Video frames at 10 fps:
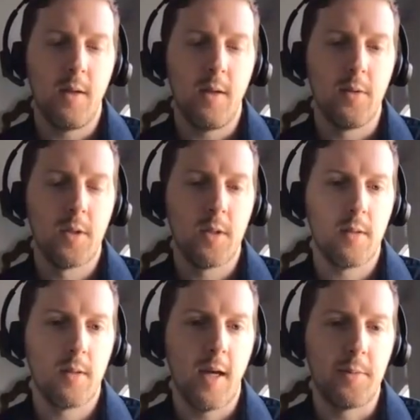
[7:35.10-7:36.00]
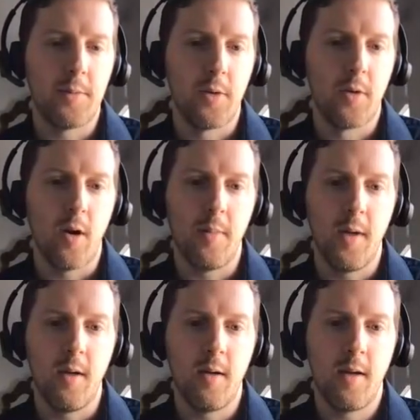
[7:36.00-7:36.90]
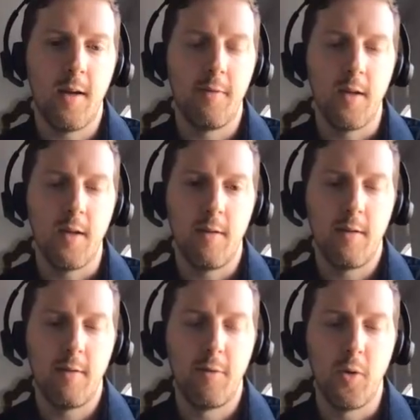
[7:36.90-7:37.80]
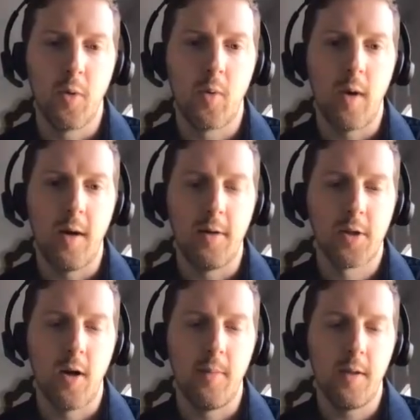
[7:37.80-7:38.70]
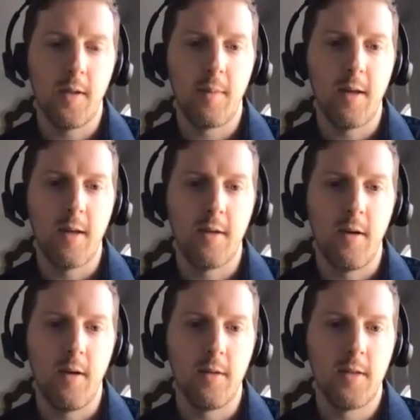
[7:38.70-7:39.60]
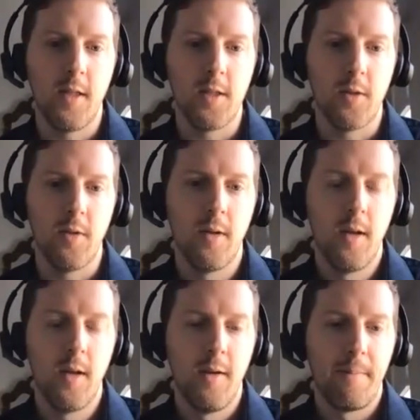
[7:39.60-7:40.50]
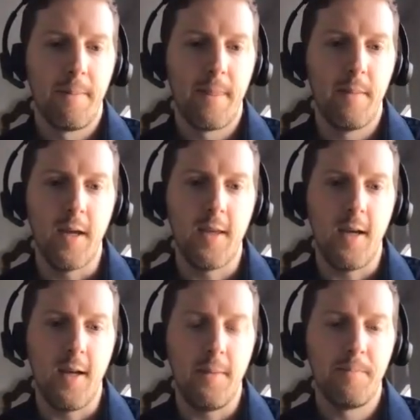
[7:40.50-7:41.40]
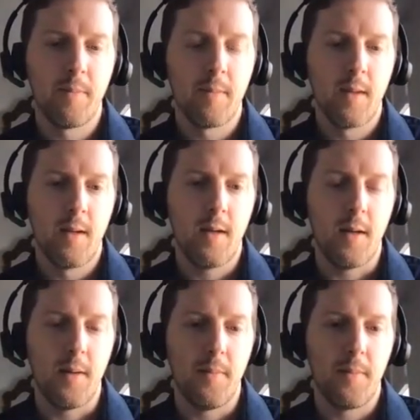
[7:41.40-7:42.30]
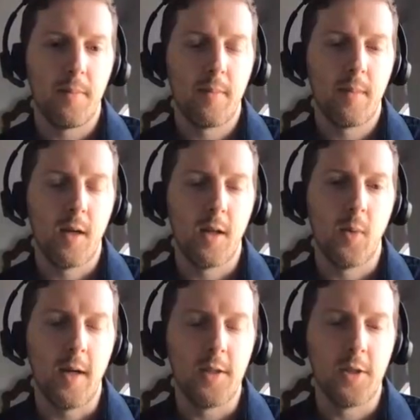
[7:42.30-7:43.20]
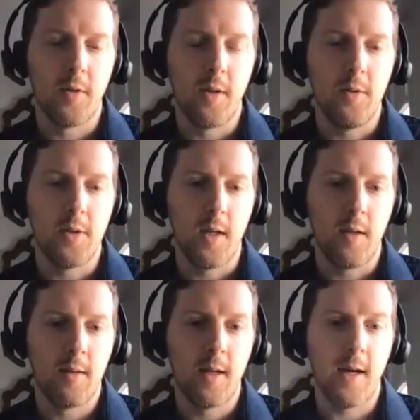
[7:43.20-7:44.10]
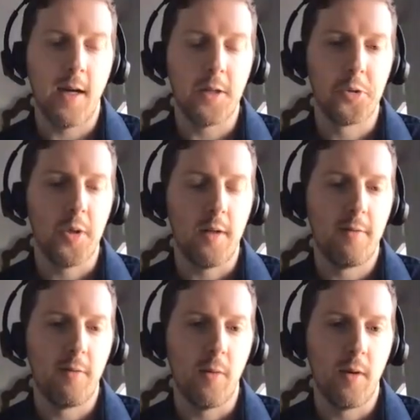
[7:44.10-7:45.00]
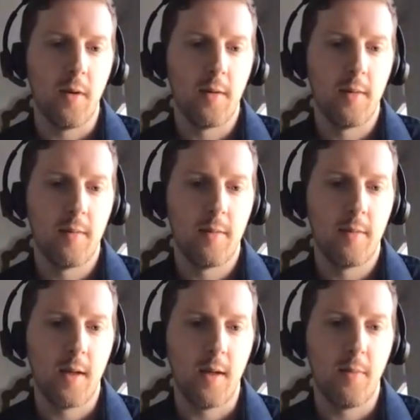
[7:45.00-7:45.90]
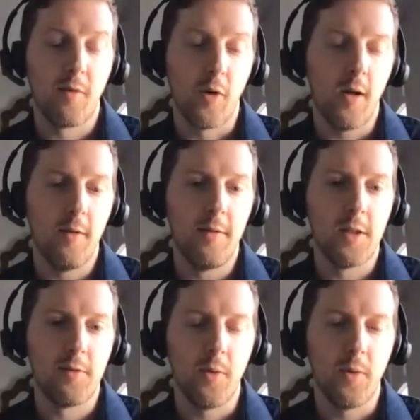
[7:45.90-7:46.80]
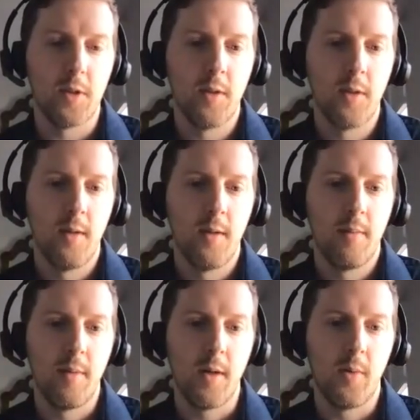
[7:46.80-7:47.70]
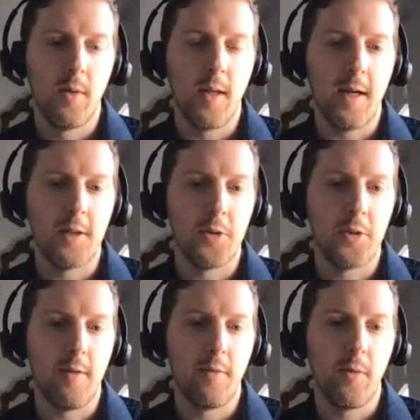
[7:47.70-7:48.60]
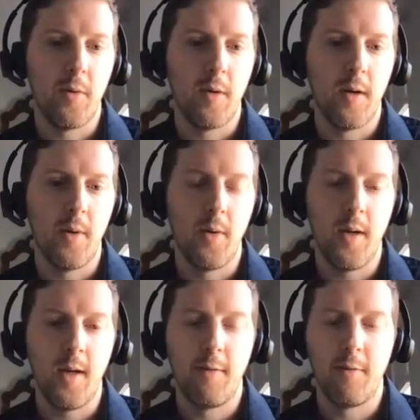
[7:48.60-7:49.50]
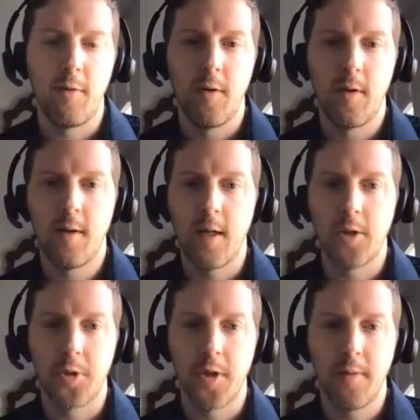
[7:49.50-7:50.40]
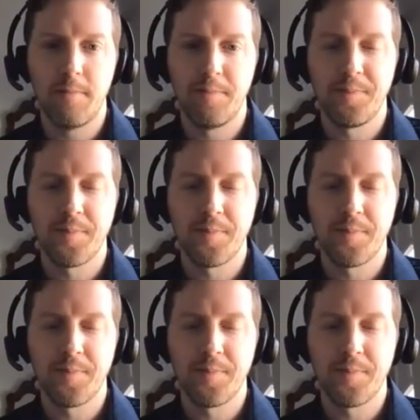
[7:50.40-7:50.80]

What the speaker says: use captured carbon if the fuel requires carbon, like methanol, diesel, methane. Um, Otherwise, you're using the hydrogen for all of these fuels, but only the hydrogen for ammonia and for hydrogen,